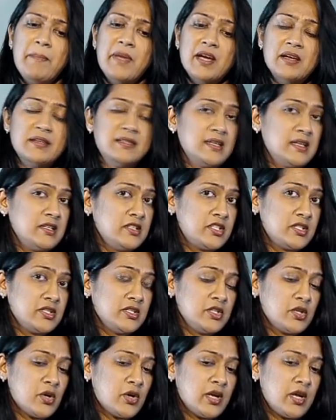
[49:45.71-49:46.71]
Pay
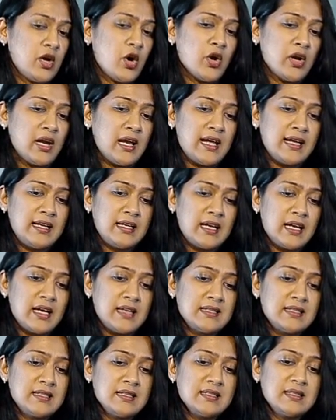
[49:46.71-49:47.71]
attention during online
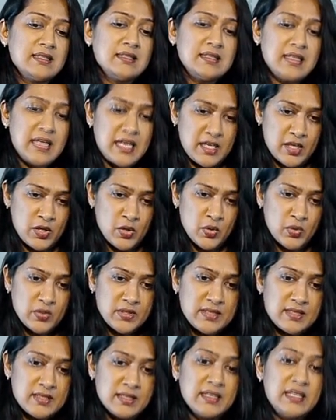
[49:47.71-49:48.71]
classes. Take
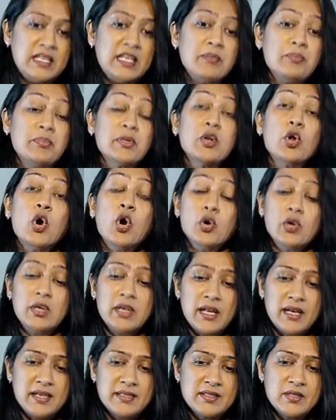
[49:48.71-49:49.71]
notes. Keep an
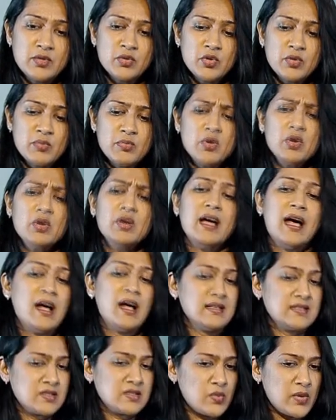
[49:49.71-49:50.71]
organized notebook.
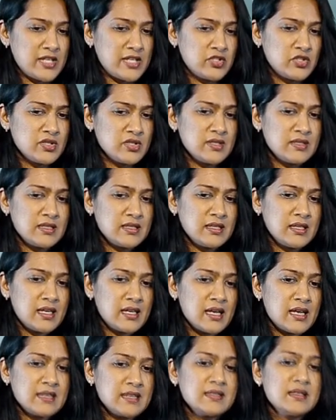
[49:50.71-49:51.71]
Ask questions in
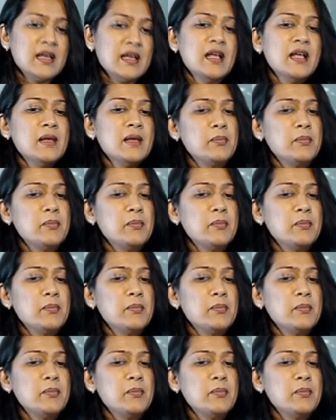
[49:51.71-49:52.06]
class.